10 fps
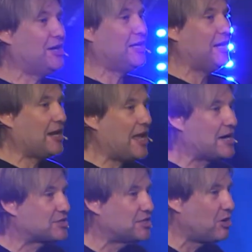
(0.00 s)
in an
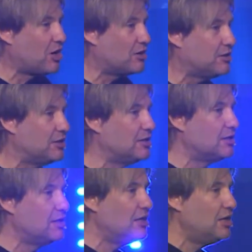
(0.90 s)
Aston Martin."
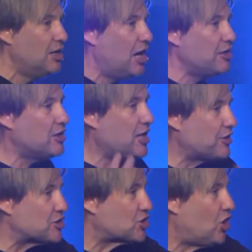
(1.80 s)
And you get
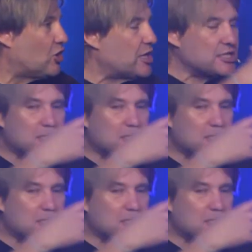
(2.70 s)
this cult. It's